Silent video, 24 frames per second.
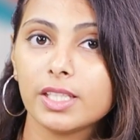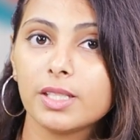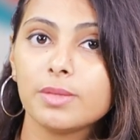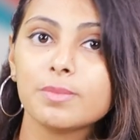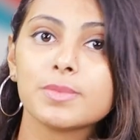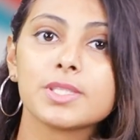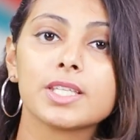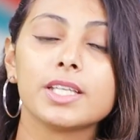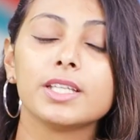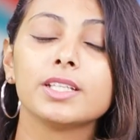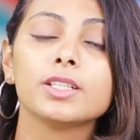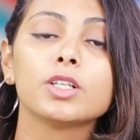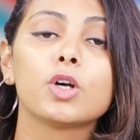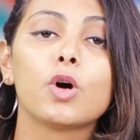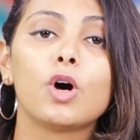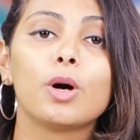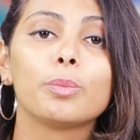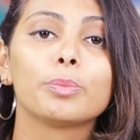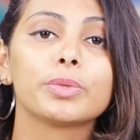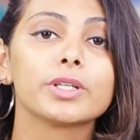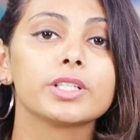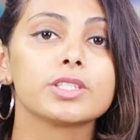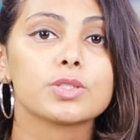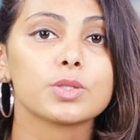themes
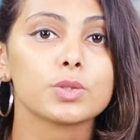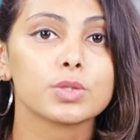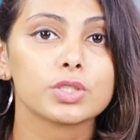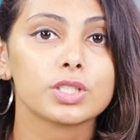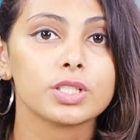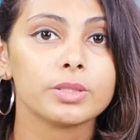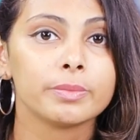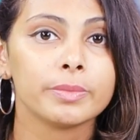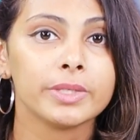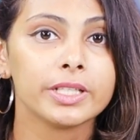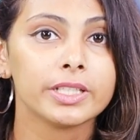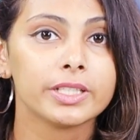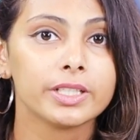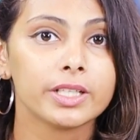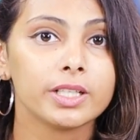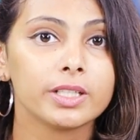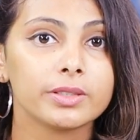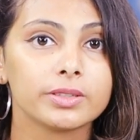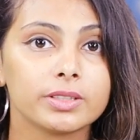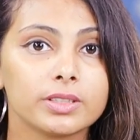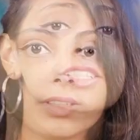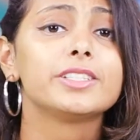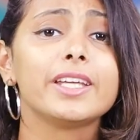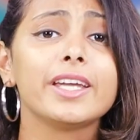incorporate social
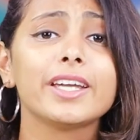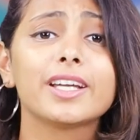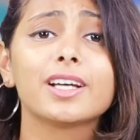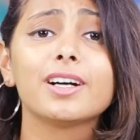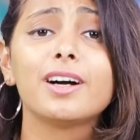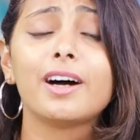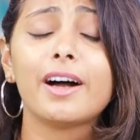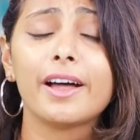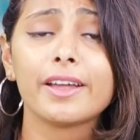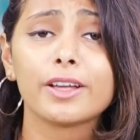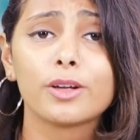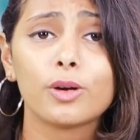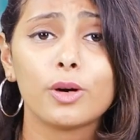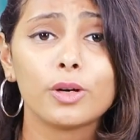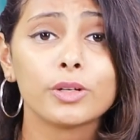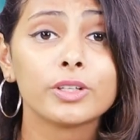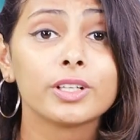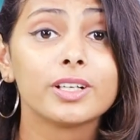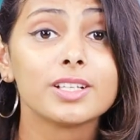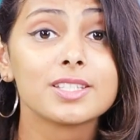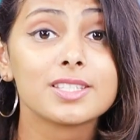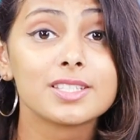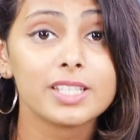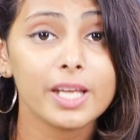media. Take the icon
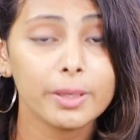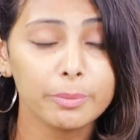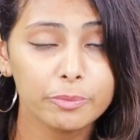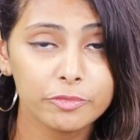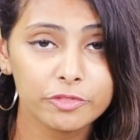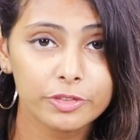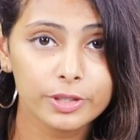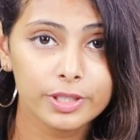a step